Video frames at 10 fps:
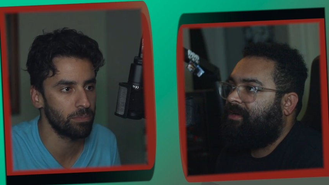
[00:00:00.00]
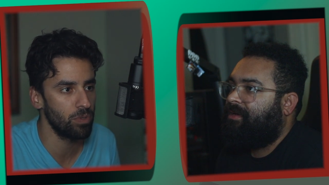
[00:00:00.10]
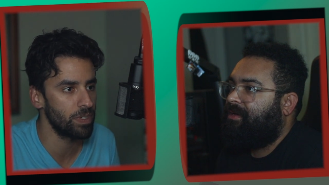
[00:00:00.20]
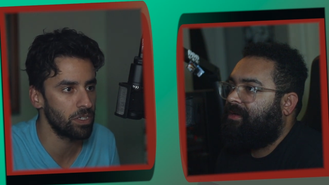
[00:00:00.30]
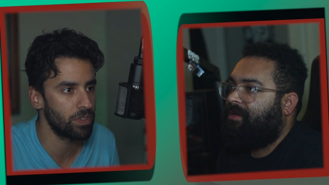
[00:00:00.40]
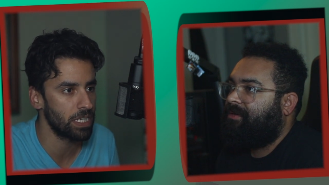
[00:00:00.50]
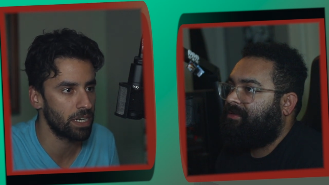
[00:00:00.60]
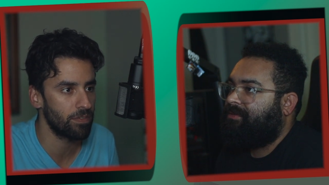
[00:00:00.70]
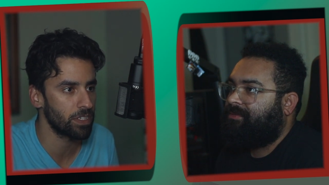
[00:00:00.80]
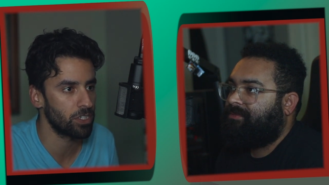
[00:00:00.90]
Speaker 1: movie you've seen on
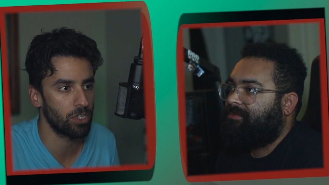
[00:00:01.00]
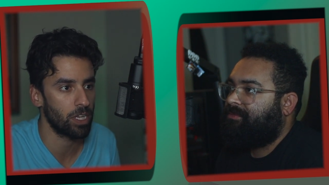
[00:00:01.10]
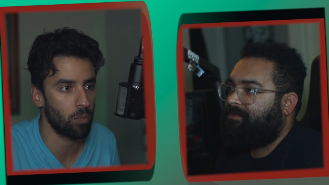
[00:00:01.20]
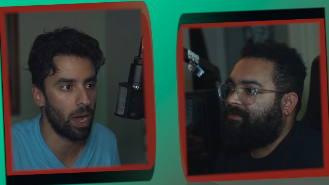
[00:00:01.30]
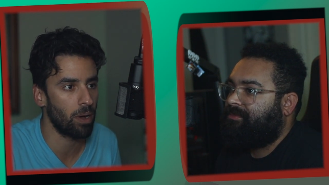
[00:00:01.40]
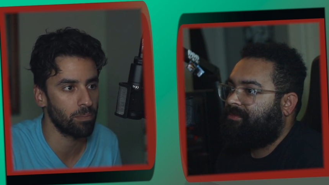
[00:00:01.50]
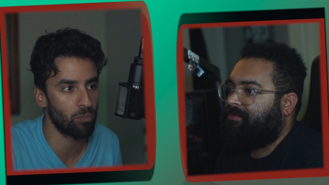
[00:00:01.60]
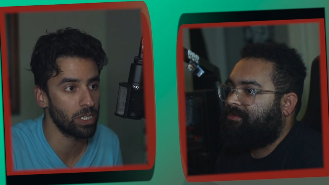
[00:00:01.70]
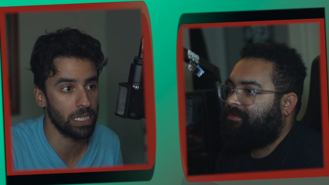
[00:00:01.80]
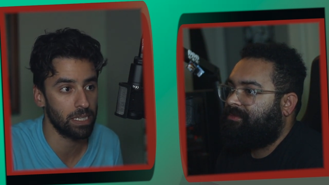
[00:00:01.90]
Netflix? you're like, wow, I'm
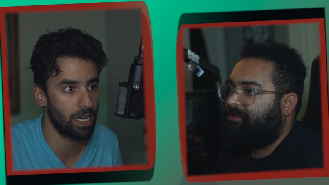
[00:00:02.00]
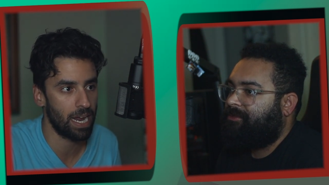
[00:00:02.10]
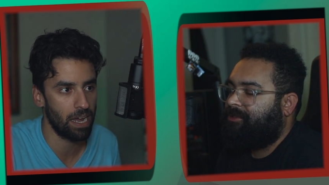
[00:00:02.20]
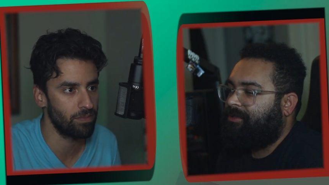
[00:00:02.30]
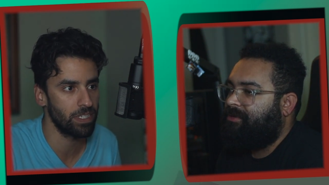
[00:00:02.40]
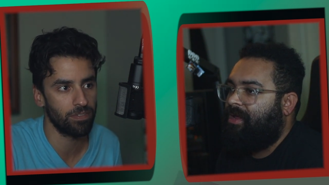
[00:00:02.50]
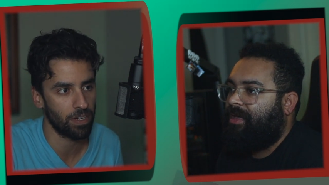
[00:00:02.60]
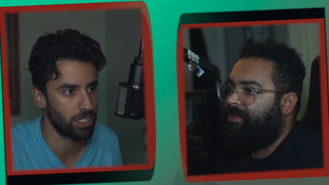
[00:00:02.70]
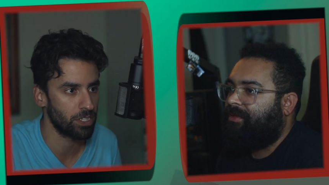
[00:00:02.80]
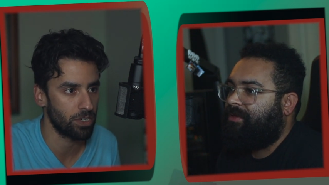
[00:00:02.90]
really glad I have this
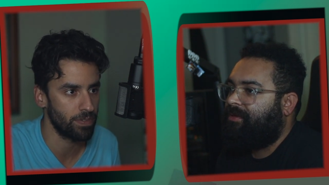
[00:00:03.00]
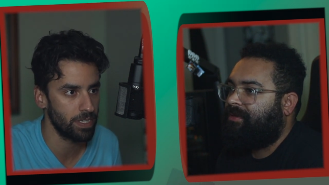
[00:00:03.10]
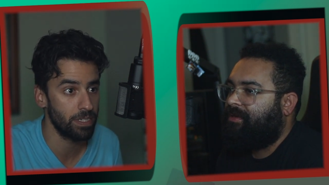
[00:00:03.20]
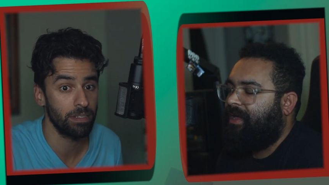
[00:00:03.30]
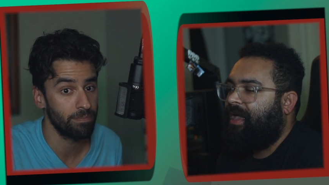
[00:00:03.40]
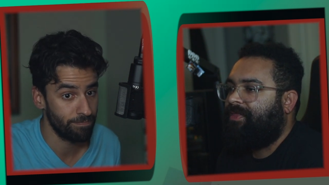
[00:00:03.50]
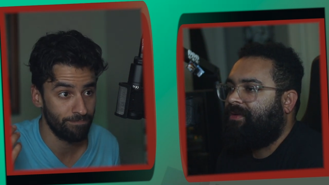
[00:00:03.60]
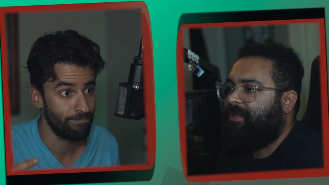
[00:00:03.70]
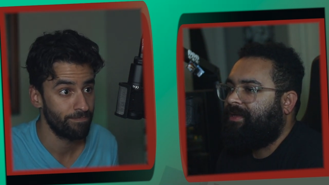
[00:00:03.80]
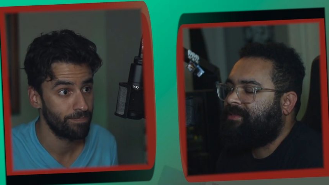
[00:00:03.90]
Nothing. fucking service. Yeah, they're
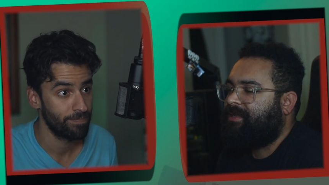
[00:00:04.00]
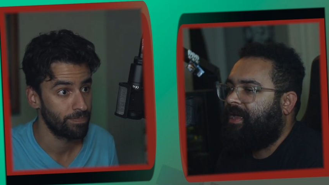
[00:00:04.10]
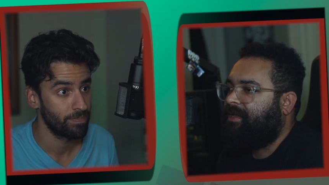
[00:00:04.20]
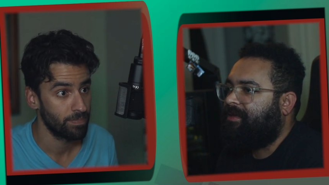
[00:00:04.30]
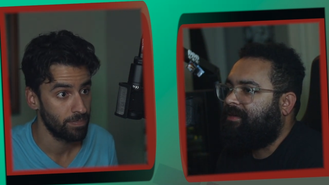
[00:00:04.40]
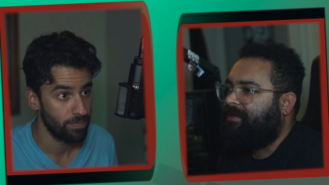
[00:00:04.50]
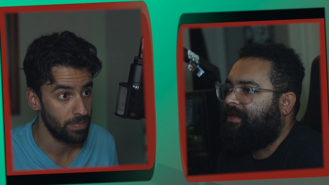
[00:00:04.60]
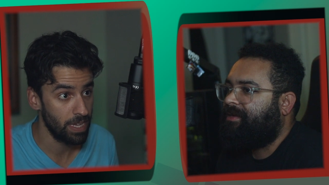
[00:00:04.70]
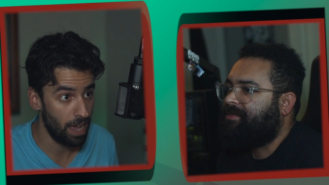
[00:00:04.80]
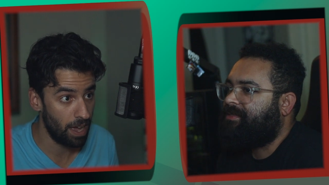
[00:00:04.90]
like slacking in a lot
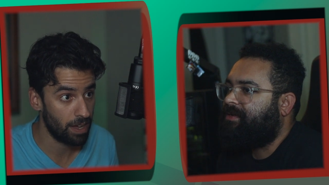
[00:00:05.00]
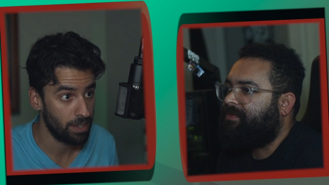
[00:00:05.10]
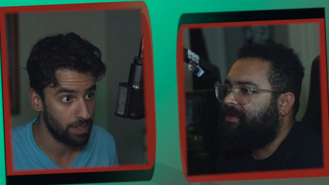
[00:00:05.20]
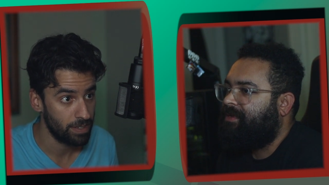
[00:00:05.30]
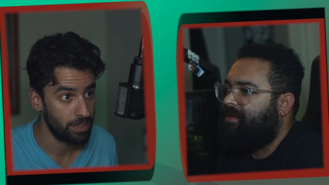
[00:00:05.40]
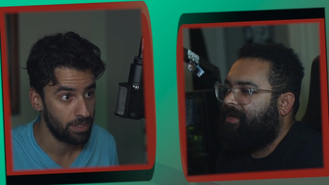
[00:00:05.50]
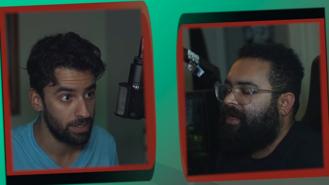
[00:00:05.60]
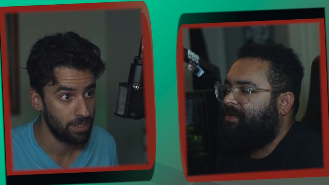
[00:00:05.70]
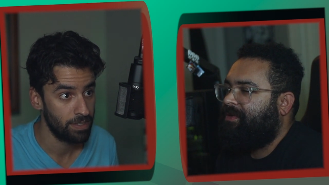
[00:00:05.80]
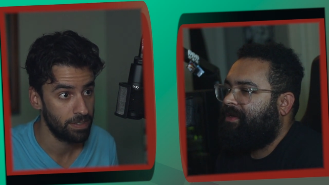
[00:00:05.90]
yeah. of stuff.
Speaker 2: I
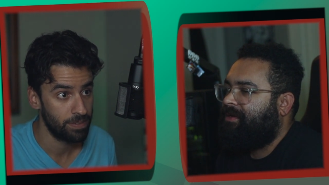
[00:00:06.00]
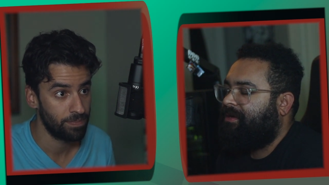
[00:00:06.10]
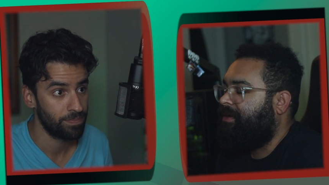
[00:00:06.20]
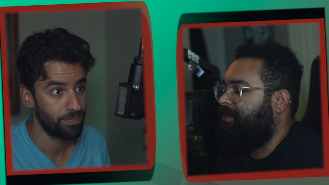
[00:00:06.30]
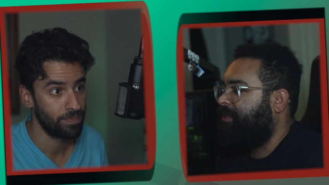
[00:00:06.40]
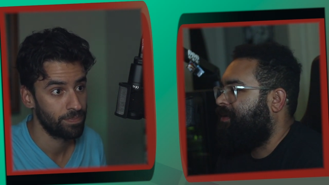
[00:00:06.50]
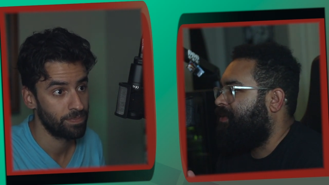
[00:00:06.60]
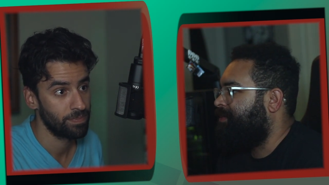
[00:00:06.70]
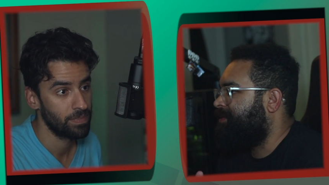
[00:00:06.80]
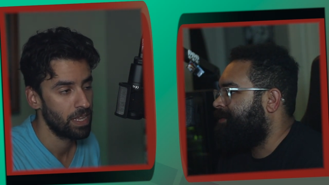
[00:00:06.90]
don't get it. All right, we got to wrap
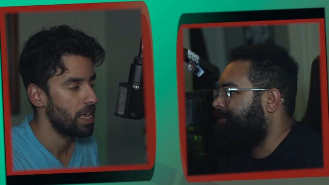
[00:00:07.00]
this up.